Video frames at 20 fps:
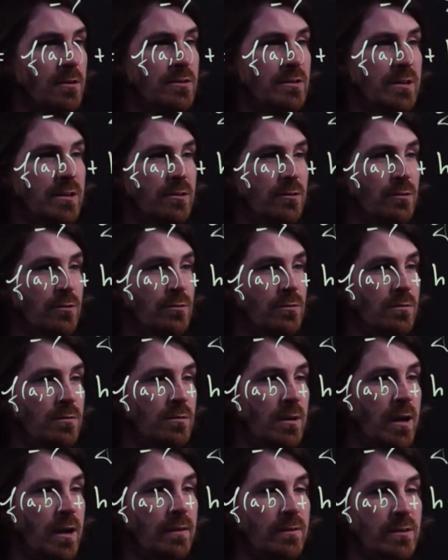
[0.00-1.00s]
0
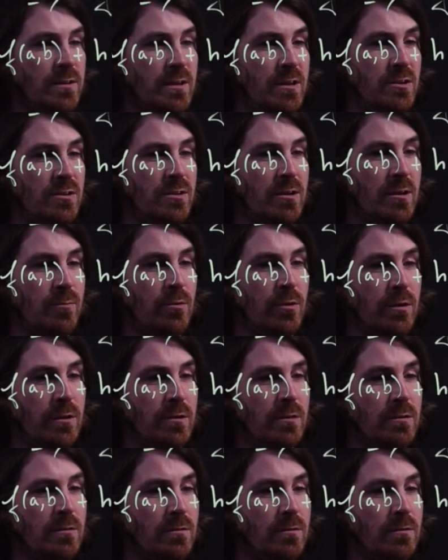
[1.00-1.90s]
at the stationary point.